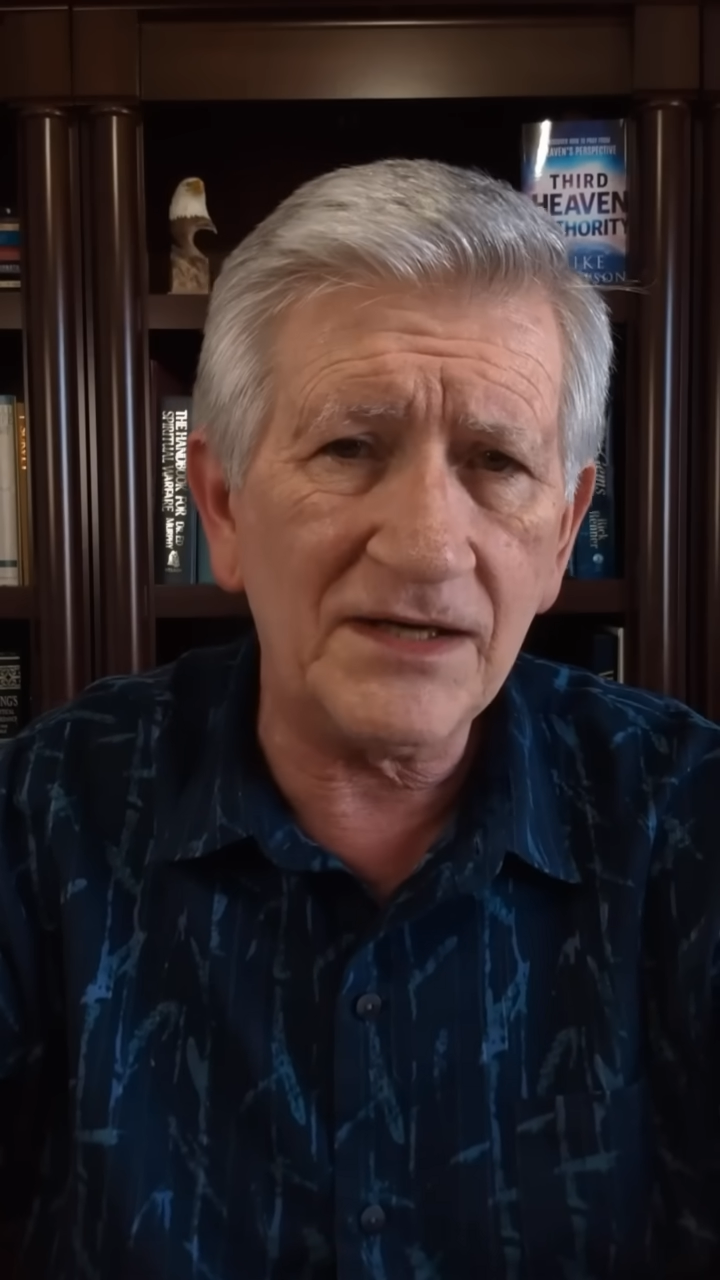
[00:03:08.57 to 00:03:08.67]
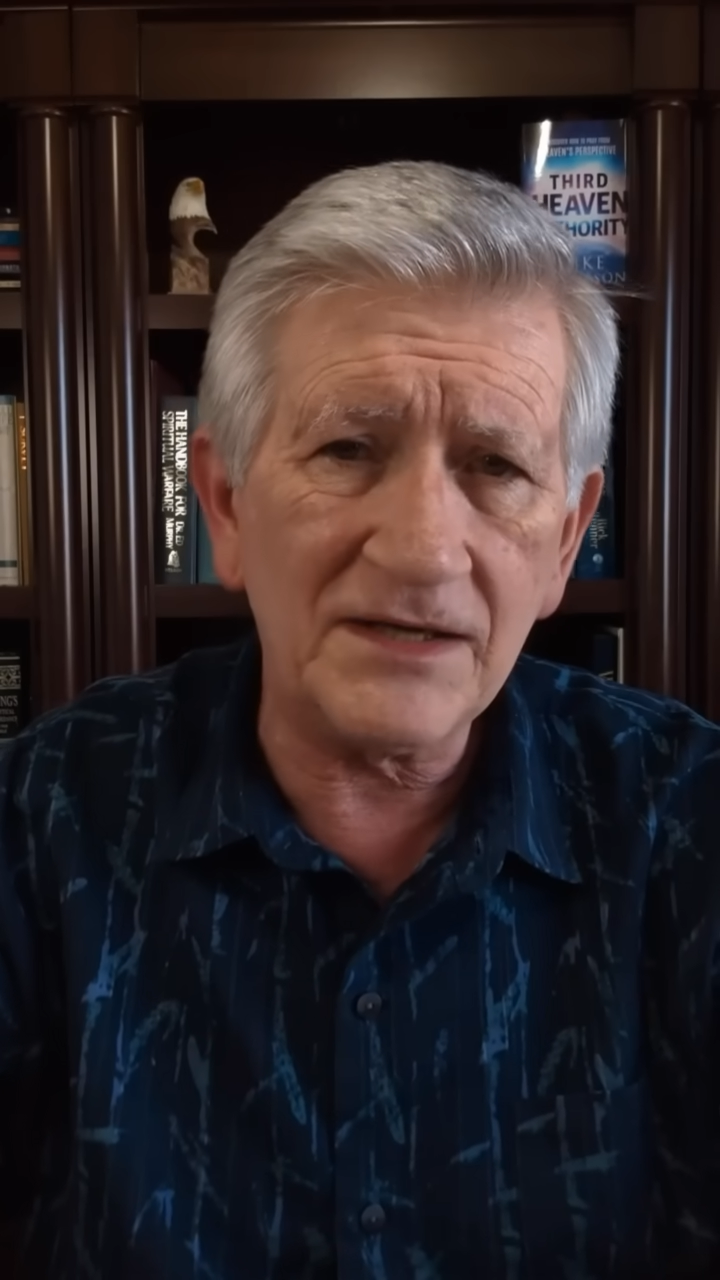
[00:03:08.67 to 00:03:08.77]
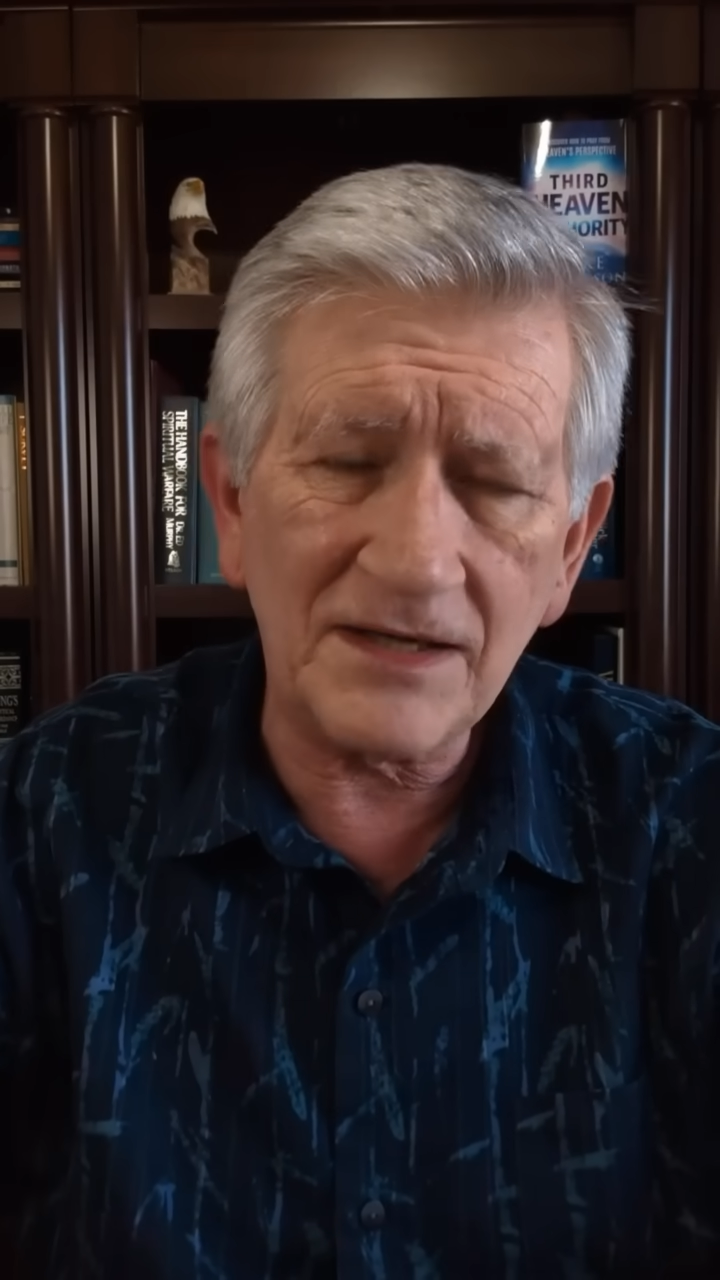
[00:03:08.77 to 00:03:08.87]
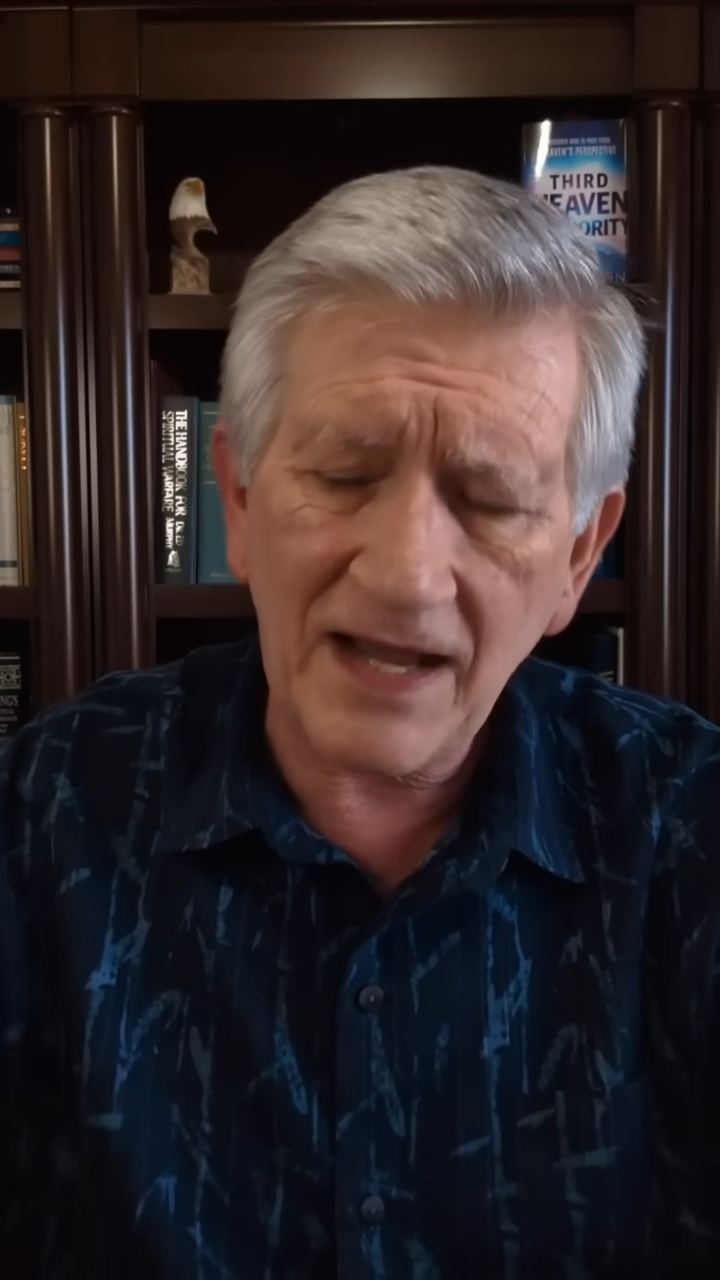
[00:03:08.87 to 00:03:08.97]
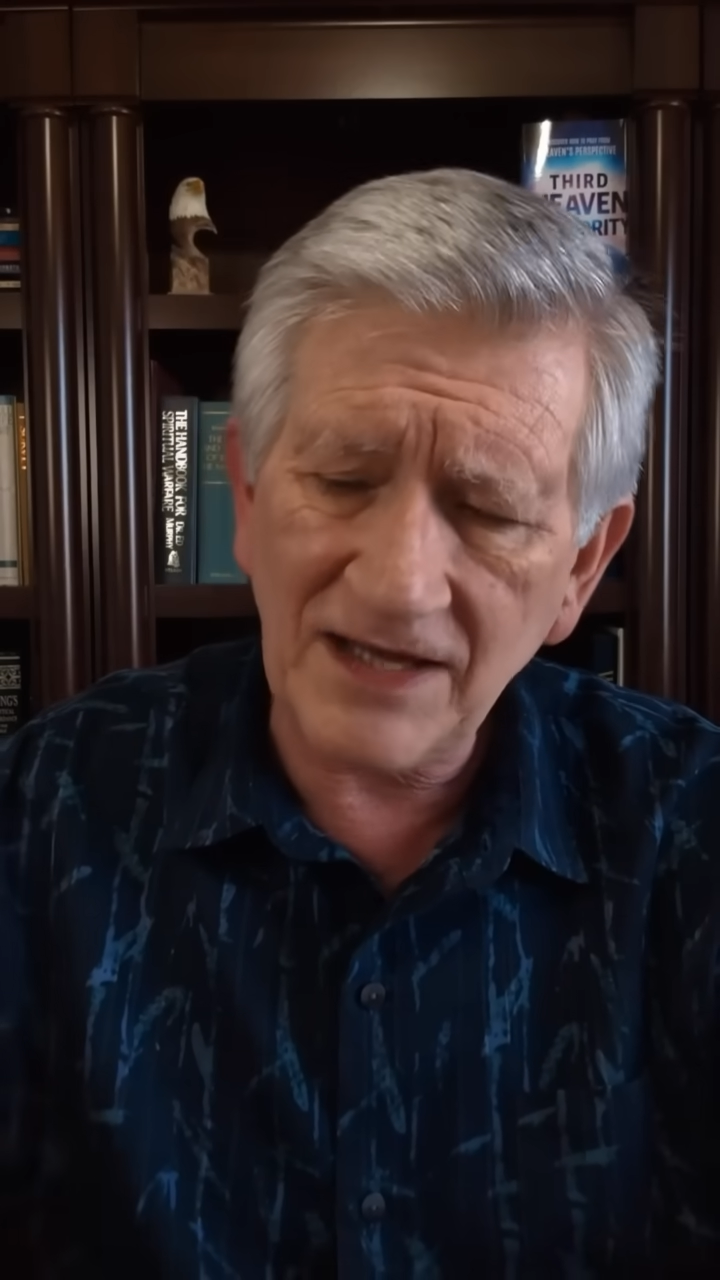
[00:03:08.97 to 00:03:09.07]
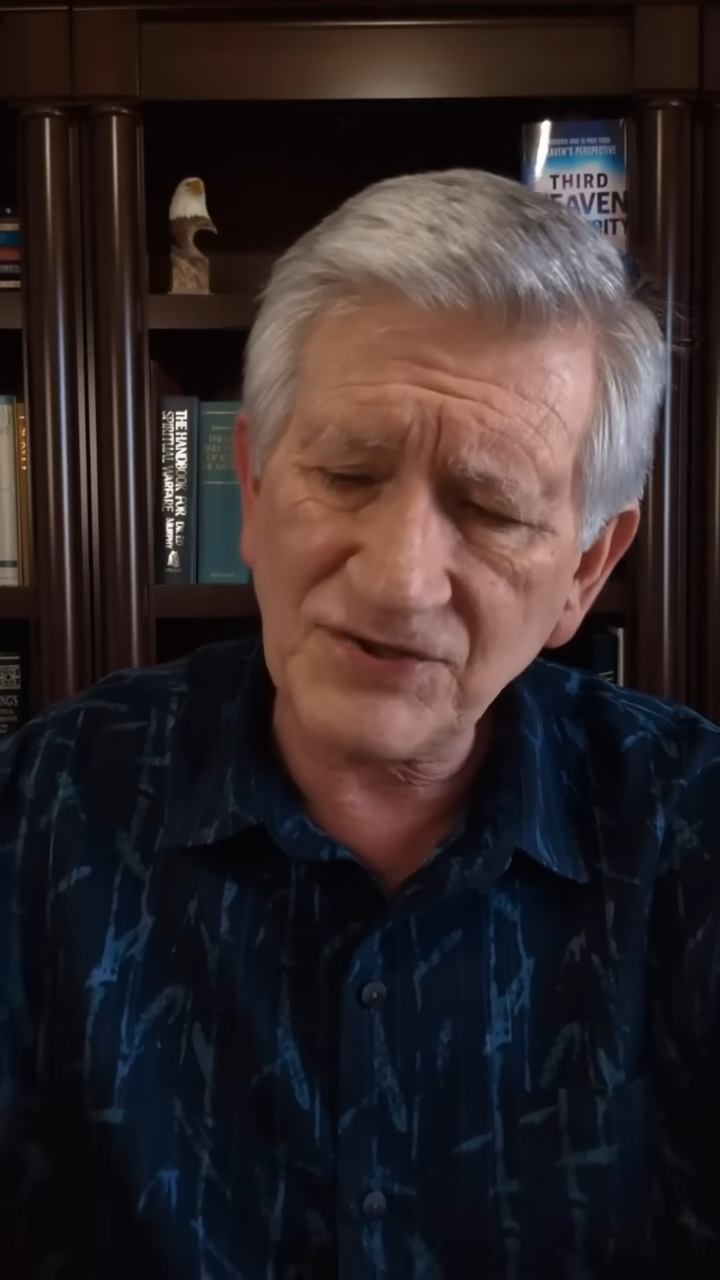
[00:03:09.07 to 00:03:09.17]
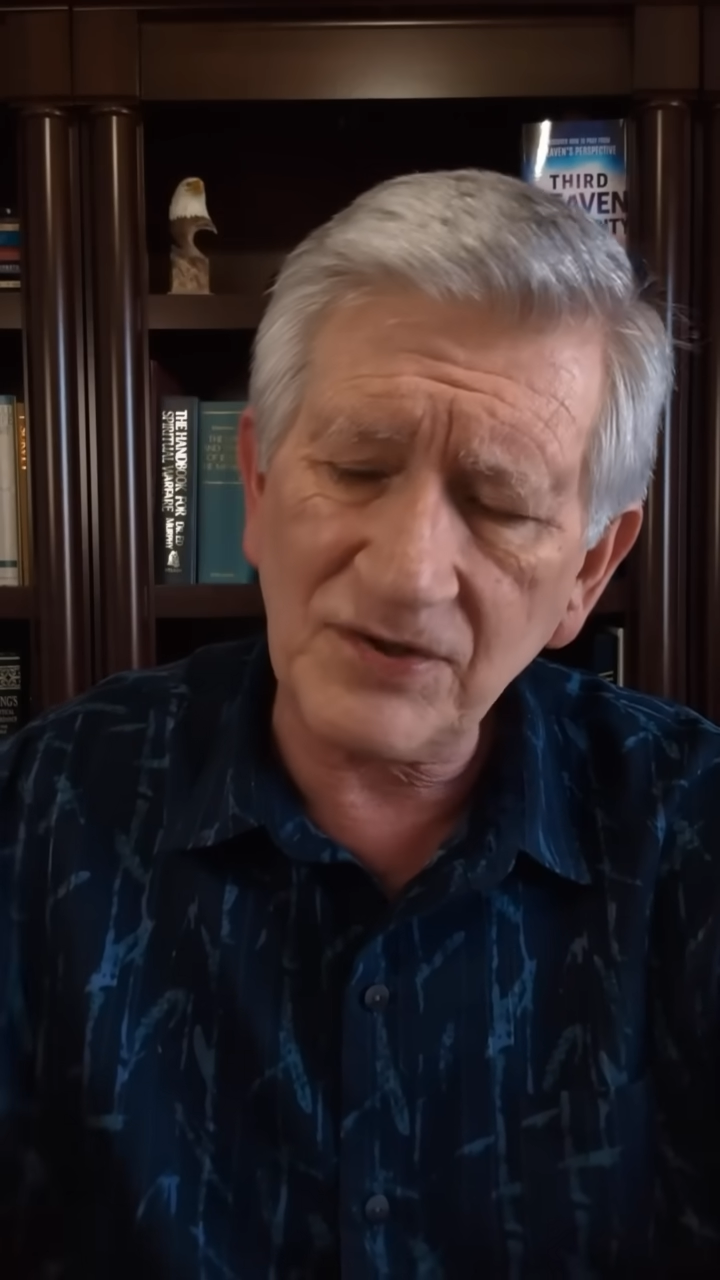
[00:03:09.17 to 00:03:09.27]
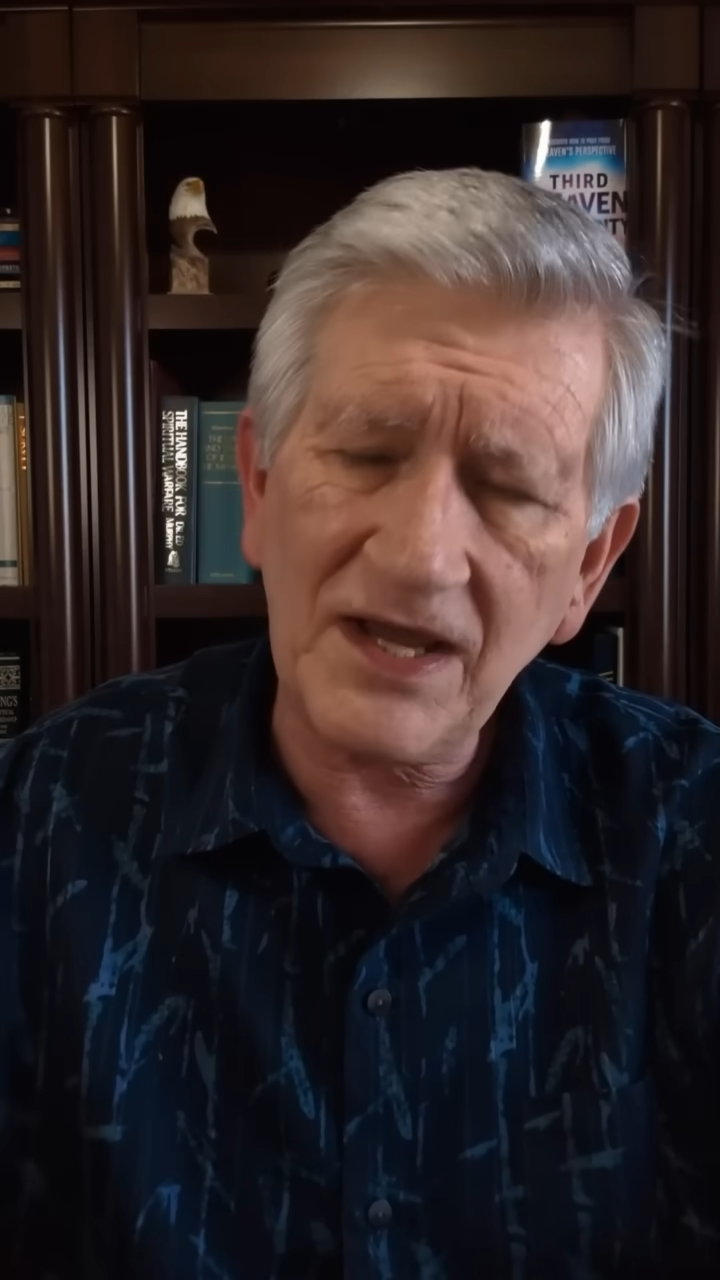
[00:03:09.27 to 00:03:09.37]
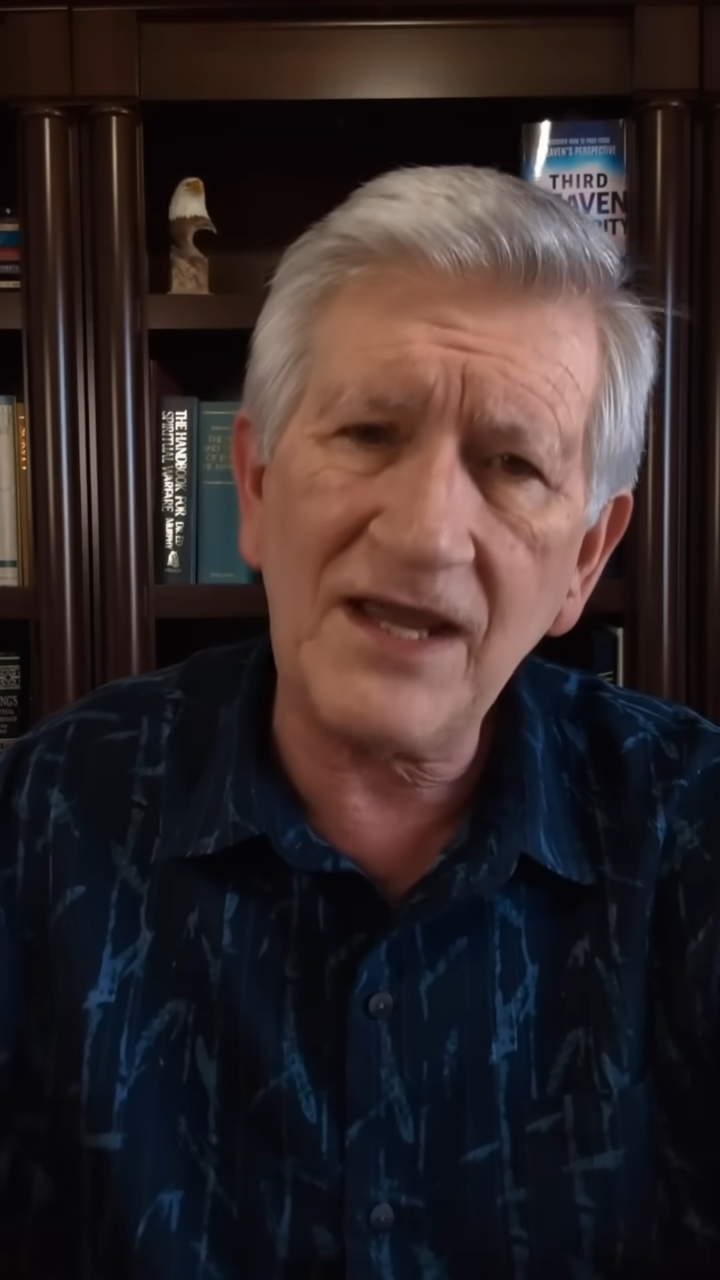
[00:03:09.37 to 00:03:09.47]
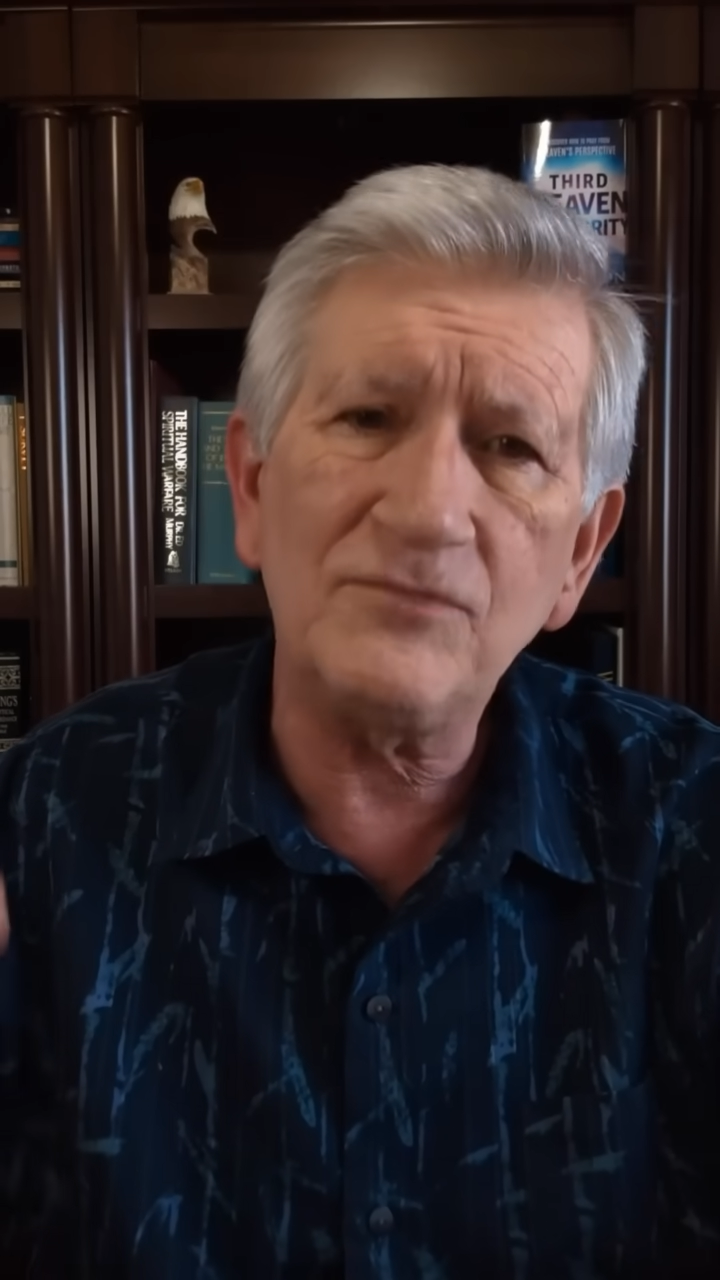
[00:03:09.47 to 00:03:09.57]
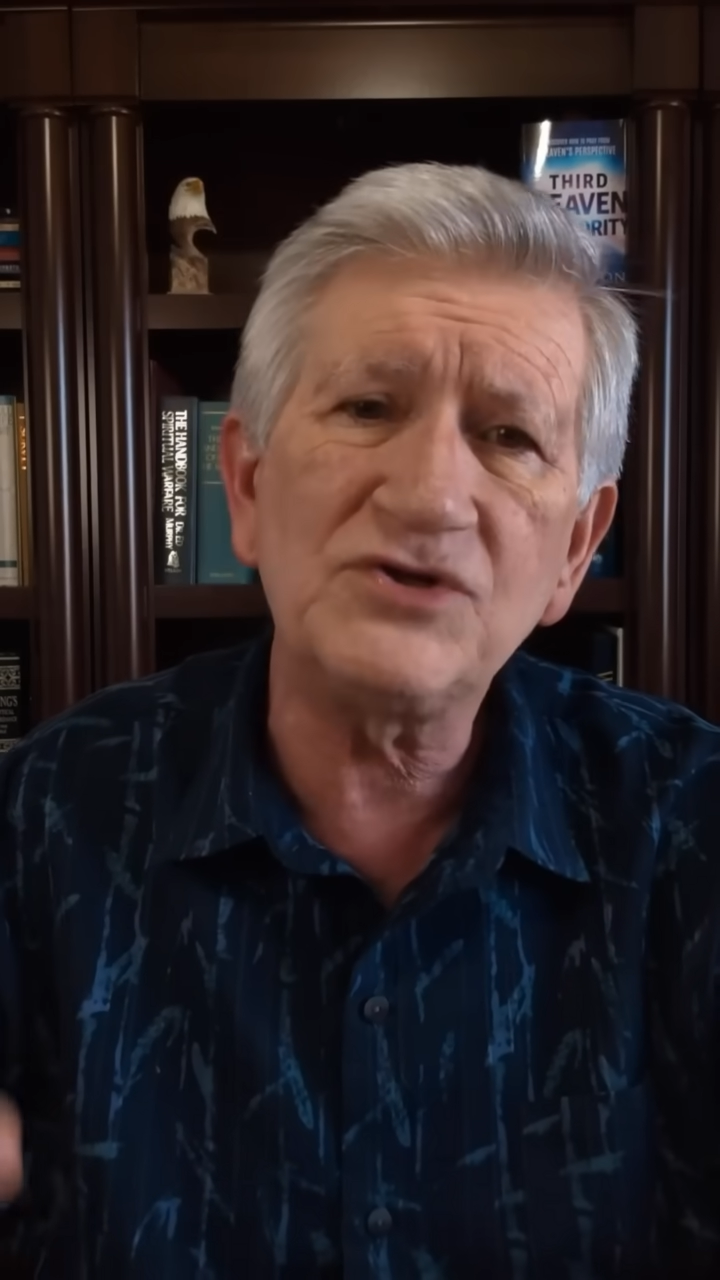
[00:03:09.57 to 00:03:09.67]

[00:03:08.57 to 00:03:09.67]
and an angel came and